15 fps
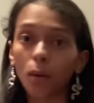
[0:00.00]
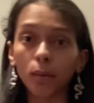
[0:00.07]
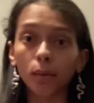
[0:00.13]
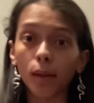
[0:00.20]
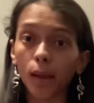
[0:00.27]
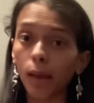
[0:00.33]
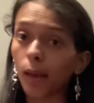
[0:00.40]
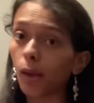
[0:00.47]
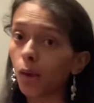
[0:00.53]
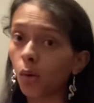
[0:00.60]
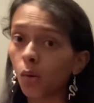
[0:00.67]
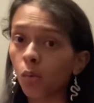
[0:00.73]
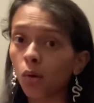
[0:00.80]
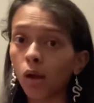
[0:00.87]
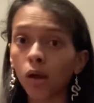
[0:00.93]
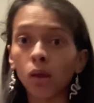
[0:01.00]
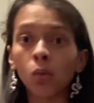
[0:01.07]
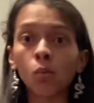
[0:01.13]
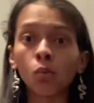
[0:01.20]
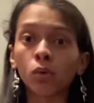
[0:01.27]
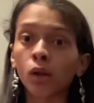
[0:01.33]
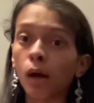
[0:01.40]
thank you and you
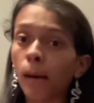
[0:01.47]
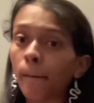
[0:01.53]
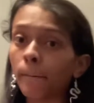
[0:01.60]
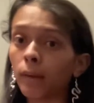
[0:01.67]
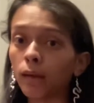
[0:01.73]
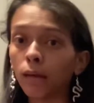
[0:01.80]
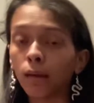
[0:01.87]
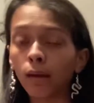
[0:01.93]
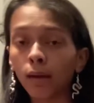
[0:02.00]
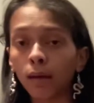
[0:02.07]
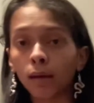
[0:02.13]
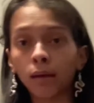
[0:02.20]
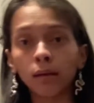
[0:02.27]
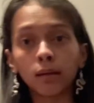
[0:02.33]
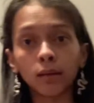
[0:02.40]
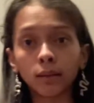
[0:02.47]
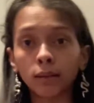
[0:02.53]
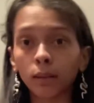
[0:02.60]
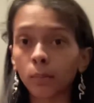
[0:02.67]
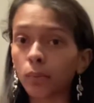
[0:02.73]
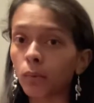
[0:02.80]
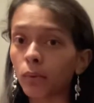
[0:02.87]
will not be
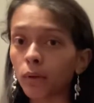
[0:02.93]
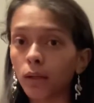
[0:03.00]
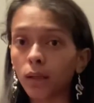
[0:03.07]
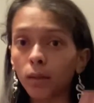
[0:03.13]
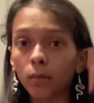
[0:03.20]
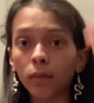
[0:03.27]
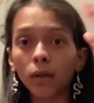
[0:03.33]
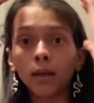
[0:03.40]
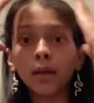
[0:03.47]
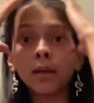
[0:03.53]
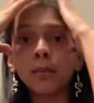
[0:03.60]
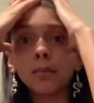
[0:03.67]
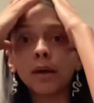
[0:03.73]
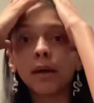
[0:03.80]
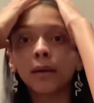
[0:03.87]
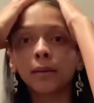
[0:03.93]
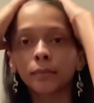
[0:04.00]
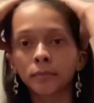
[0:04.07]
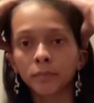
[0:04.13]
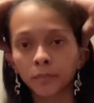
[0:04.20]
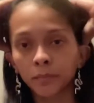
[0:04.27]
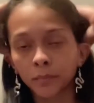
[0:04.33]
disappointed but anyway
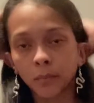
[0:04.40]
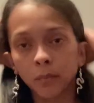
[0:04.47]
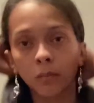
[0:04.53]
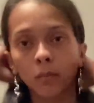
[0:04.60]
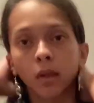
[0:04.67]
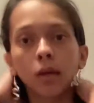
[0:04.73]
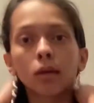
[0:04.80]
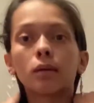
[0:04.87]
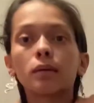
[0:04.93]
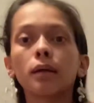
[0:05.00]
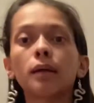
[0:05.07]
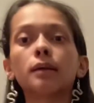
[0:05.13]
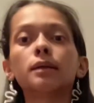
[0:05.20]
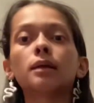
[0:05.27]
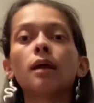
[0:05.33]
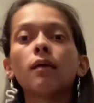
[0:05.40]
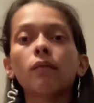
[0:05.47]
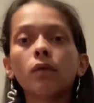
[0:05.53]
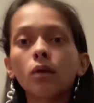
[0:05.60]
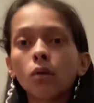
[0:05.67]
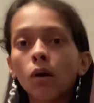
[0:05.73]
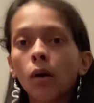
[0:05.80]
in today's
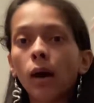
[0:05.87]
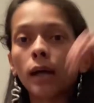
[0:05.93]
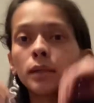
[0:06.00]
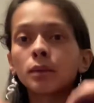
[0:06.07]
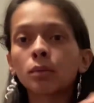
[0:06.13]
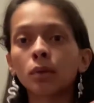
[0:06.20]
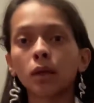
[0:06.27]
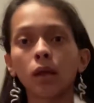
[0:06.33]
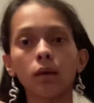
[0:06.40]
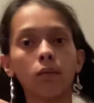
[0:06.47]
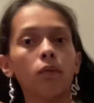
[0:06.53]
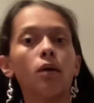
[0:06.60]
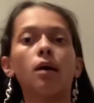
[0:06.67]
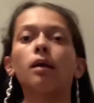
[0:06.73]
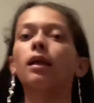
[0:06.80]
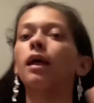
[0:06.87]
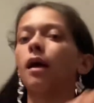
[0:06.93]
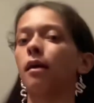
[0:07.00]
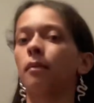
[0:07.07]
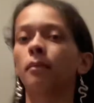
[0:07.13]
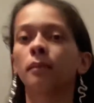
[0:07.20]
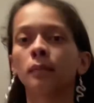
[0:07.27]
video i just want to give y'all like
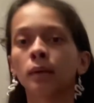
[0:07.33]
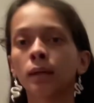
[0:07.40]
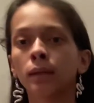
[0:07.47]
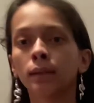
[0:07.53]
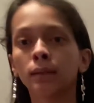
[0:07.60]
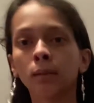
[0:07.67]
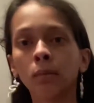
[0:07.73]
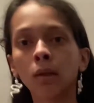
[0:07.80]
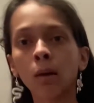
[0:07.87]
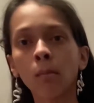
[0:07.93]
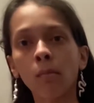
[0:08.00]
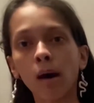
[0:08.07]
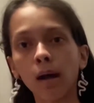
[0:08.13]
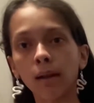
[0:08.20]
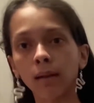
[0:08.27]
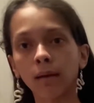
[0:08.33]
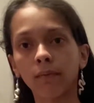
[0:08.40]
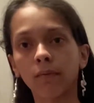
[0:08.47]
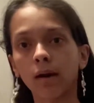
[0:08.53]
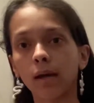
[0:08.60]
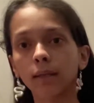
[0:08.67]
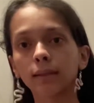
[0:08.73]
some little model
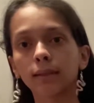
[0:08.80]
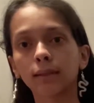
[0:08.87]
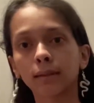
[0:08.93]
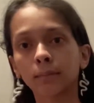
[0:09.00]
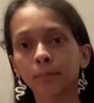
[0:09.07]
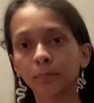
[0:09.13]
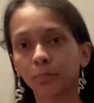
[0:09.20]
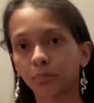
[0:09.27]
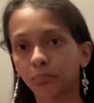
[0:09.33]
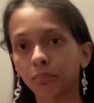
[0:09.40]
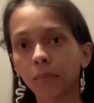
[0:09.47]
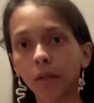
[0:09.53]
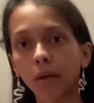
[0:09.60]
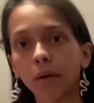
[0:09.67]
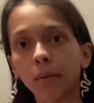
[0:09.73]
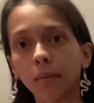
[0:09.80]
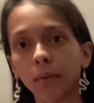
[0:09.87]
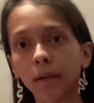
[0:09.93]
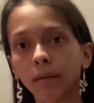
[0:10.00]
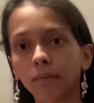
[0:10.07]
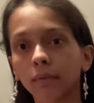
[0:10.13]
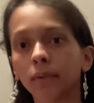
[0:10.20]
advice or
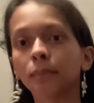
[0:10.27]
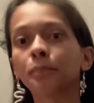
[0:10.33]
whatever